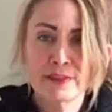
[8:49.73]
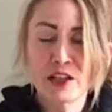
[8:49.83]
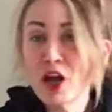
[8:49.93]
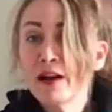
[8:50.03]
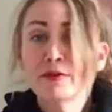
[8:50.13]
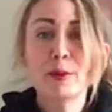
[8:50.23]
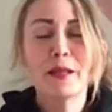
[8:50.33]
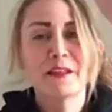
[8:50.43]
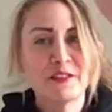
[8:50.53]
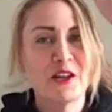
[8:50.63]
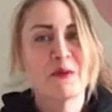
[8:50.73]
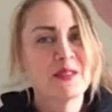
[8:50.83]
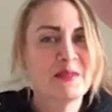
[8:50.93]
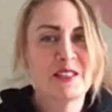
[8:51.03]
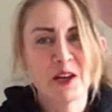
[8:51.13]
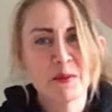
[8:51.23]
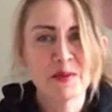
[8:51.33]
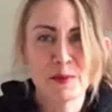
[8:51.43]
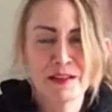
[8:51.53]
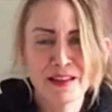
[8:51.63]
not everybody that shops in my shop
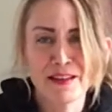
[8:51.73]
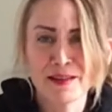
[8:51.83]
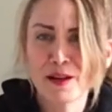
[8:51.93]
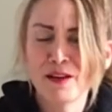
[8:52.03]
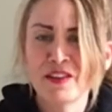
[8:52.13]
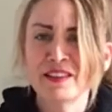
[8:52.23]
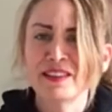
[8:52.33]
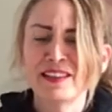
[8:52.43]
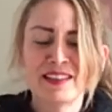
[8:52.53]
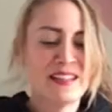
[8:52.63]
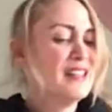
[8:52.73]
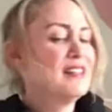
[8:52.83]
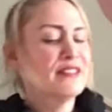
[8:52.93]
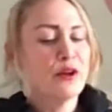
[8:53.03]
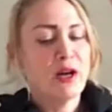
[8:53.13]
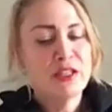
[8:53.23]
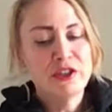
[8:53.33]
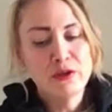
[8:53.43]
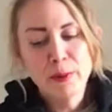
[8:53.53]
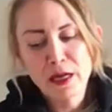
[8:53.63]
is my size, obviously. So I
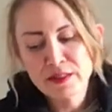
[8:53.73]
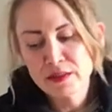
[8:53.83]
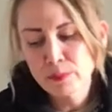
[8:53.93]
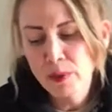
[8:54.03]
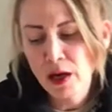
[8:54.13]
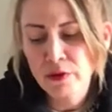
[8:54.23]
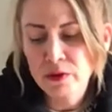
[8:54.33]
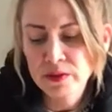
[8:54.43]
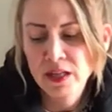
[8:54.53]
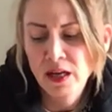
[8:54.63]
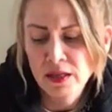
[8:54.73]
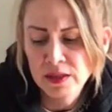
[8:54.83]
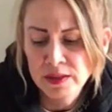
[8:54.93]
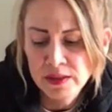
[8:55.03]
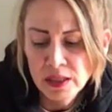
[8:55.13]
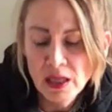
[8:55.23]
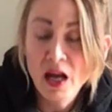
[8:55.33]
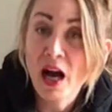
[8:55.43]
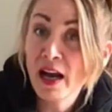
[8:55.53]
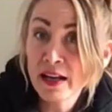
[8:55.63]
do buy some other size
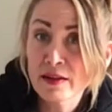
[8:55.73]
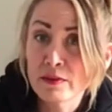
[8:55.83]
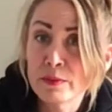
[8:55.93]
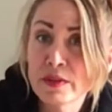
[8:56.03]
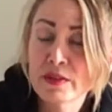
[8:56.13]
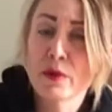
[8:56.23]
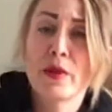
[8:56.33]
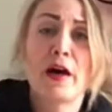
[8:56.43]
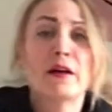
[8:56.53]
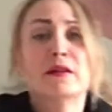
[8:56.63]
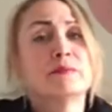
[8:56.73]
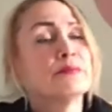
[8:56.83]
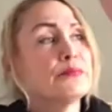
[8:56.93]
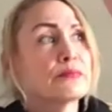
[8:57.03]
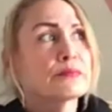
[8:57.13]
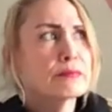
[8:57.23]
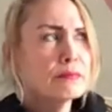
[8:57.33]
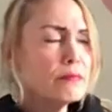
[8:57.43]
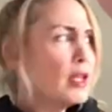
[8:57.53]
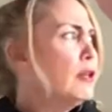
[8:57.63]
items so that,
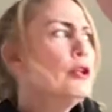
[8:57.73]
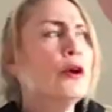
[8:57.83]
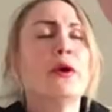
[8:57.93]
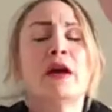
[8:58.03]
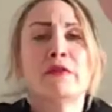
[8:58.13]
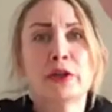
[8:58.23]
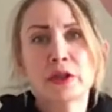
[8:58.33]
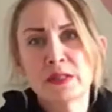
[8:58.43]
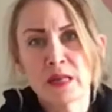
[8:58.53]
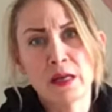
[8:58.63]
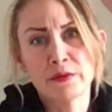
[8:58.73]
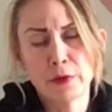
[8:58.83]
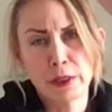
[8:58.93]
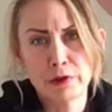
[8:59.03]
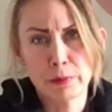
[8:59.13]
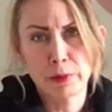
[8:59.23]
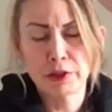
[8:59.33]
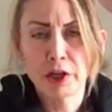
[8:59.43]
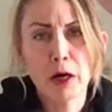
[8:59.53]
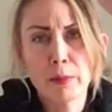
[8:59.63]
you know, I have a good size range in my
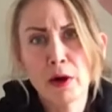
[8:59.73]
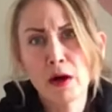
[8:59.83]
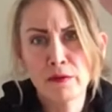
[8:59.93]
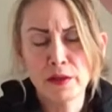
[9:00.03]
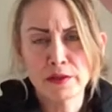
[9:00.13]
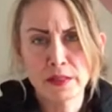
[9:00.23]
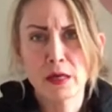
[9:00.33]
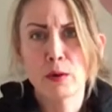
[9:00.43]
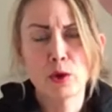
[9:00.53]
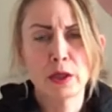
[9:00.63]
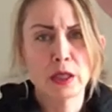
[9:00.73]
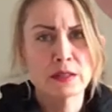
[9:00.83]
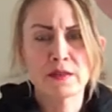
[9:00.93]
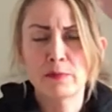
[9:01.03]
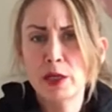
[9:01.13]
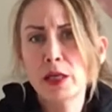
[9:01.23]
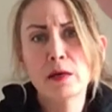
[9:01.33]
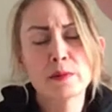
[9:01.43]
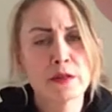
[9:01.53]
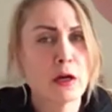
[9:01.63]
shop. Obviously, I want lots of
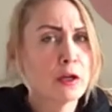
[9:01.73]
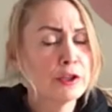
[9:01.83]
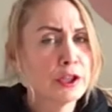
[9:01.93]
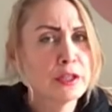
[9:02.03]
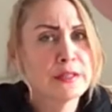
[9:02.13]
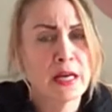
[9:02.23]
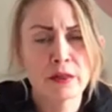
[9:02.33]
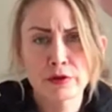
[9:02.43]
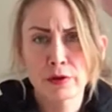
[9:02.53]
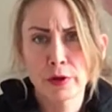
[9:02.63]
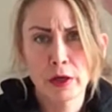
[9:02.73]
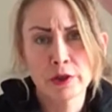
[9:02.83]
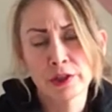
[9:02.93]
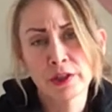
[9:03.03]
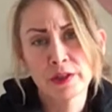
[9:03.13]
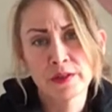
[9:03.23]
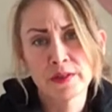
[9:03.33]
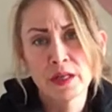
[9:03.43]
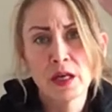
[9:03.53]
mediums, larges, extra larges,